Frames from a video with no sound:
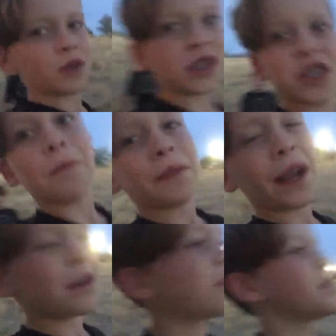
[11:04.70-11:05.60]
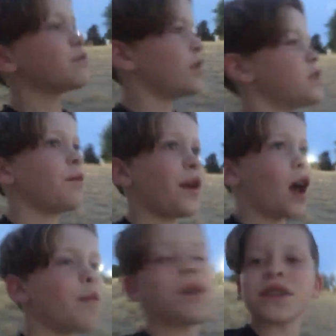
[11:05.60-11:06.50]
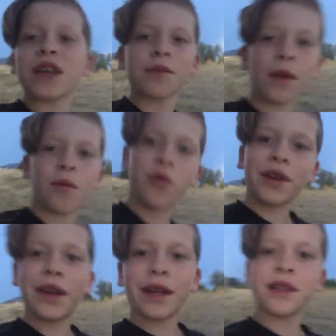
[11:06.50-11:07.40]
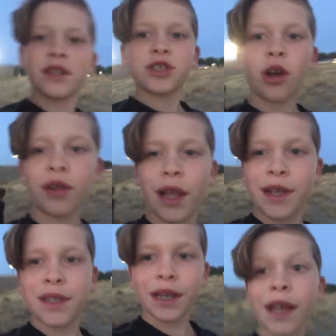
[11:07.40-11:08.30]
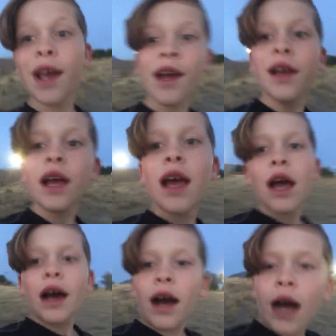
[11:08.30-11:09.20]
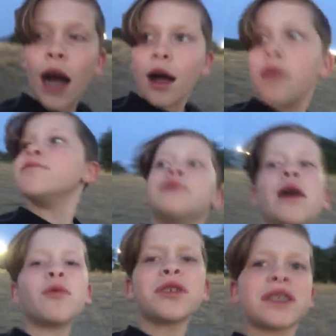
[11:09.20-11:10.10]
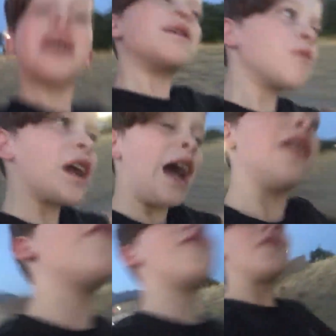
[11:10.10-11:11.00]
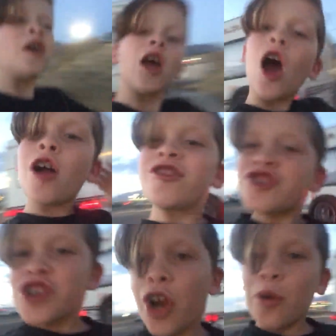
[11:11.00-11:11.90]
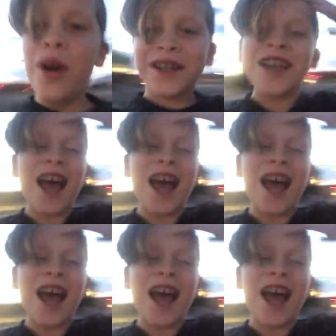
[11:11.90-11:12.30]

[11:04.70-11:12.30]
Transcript: once something happens, like maybe we get into Salt Lake City. But we'll see. We're kind of unsure what's